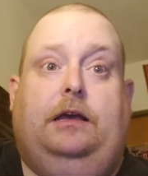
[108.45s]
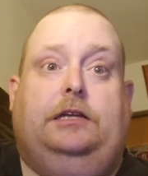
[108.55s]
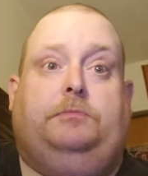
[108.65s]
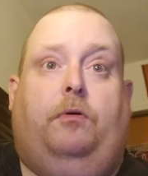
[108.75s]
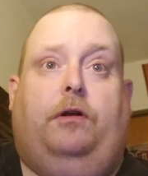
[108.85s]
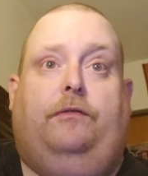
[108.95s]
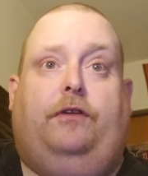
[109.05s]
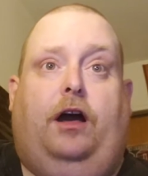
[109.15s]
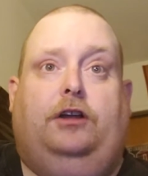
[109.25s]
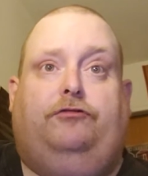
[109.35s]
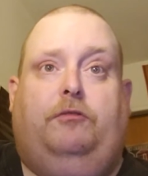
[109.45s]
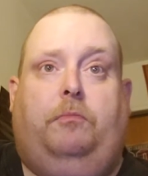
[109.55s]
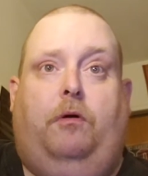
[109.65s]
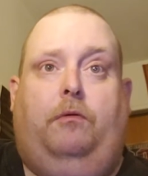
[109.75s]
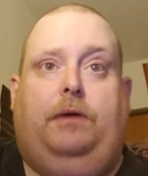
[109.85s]
As part of college
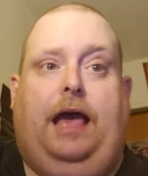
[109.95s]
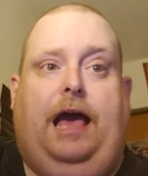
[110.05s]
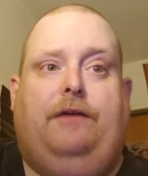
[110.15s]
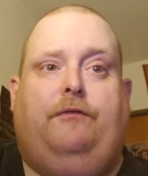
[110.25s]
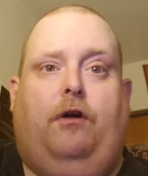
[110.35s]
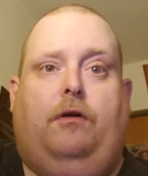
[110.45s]
football, we have